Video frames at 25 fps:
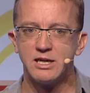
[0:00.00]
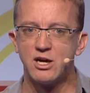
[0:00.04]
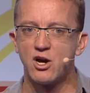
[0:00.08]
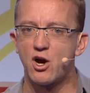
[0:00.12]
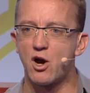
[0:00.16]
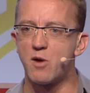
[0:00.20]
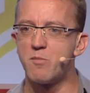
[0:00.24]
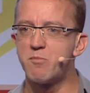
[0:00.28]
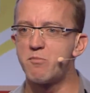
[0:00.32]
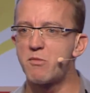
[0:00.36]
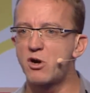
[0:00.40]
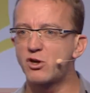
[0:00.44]

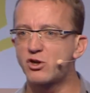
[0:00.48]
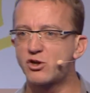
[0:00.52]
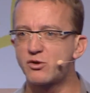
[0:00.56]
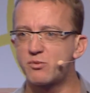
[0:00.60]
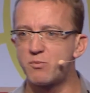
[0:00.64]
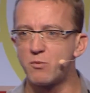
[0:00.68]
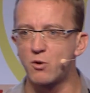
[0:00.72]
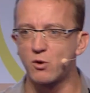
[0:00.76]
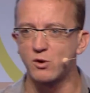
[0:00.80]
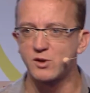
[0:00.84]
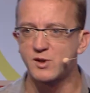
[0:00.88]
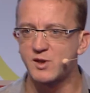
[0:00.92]
A much
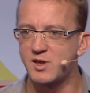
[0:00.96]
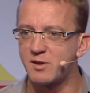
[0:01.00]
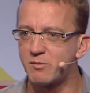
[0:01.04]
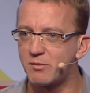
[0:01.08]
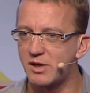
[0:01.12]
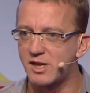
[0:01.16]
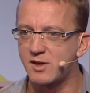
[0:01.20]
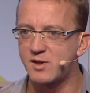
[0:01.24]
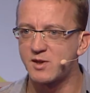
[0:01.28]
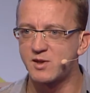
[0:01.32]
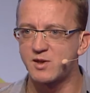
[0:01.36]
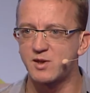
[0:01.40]
more
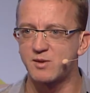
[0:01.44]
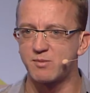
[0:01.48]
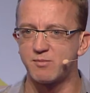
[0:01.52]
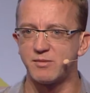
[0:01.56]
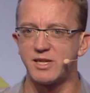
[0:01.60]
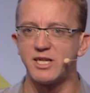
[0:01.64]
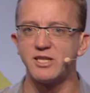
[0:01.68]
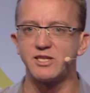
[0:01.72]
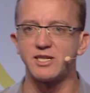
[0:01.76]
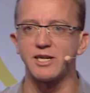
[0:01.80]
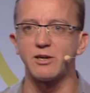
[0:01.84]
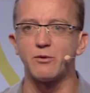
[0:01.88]
seamless
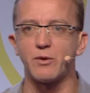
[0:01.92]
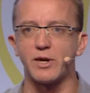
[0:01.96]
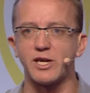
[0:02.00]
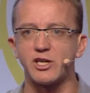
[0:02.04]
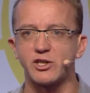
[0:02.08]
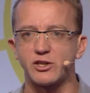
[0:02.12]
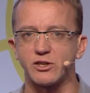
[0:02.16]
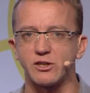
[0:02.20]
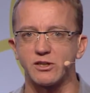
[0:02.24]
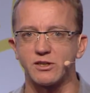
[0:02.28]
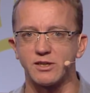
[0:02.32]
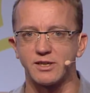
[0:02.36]

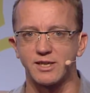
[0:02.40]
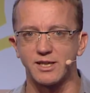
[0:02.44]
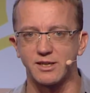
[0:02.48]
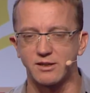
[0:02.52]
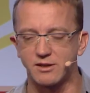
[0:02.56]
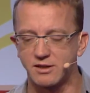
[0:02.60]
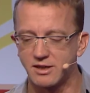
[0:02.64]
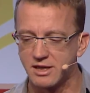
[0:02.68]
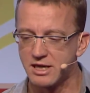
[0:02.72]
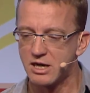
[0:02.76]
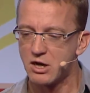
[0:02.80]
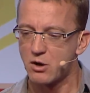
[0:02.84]
integration
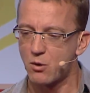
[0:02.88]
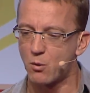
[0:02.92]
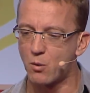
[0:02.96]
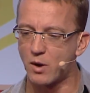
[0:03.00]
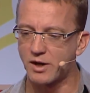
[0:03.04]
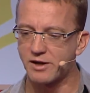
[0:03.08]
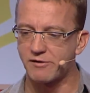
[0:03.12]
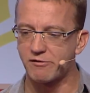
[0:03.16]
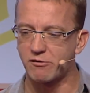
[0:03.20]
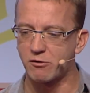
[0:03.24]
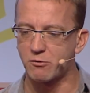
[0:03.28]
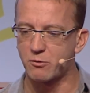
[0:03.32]
than
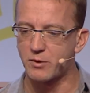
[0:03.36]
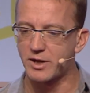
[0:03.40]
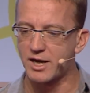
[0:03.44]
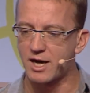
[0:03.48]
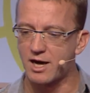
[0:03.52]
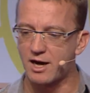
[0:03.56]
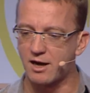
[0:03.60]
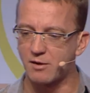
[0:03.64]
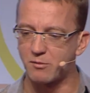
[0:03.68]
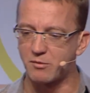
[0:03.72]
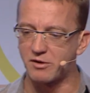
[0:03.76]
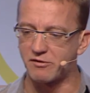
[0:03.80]
whatever we
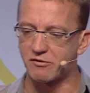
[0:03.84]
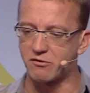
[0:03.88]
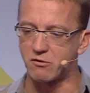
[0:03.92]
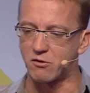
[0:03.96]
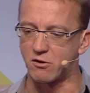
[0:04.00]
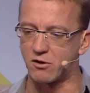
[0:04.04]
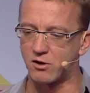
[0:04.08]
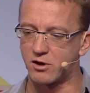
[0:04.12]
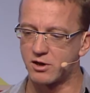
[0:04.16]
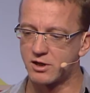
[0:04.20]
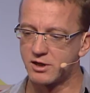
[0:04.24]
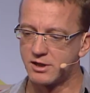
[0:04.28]
had
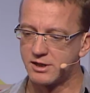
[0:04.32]
before.